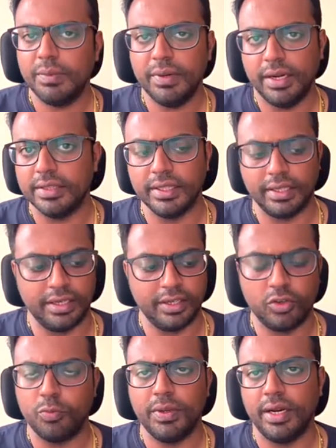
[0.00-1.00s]
It can be
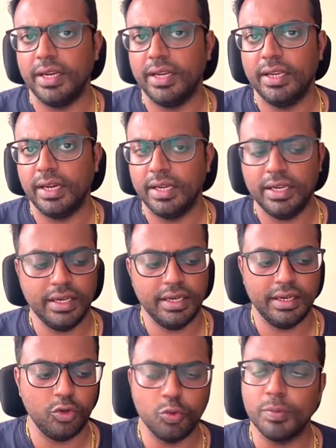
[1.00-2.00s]
anything. It could be
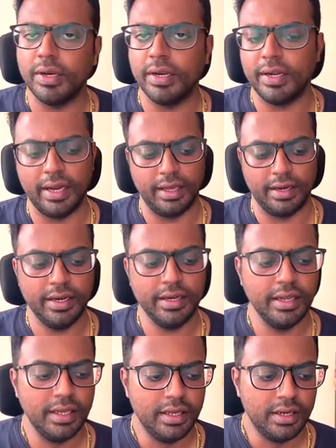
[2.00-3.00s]
any numeric
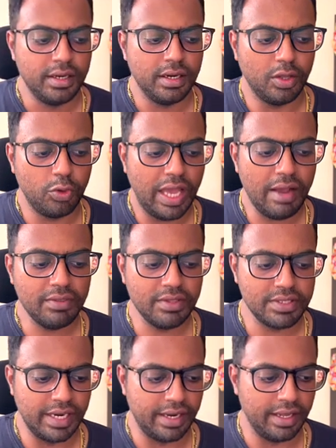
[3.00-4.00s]
data, right? Now
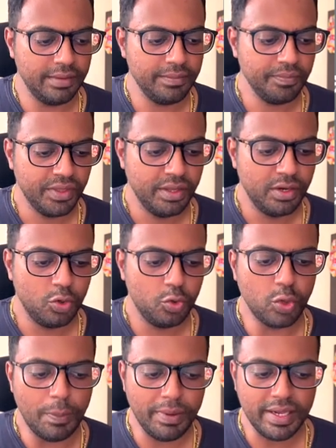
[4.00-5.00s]
you have this data.
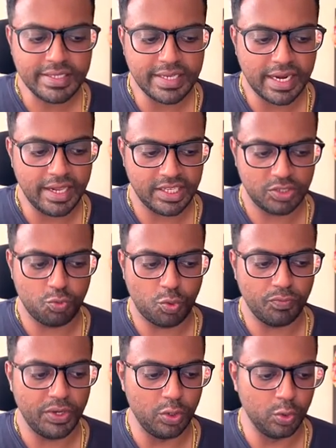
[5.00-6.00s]
To apply
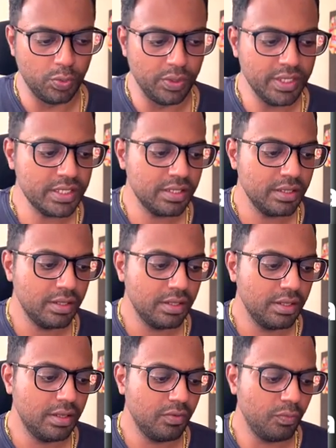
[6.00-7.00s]
standardization, what we do
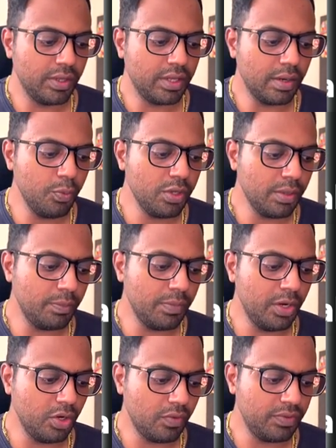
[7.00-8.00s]
is we
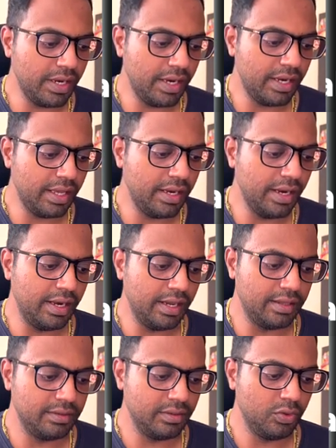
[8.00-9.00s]
compute the mean of the
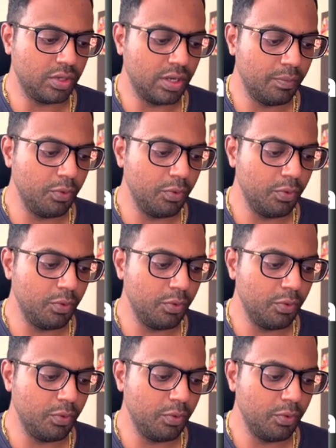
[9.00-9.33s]
entire data.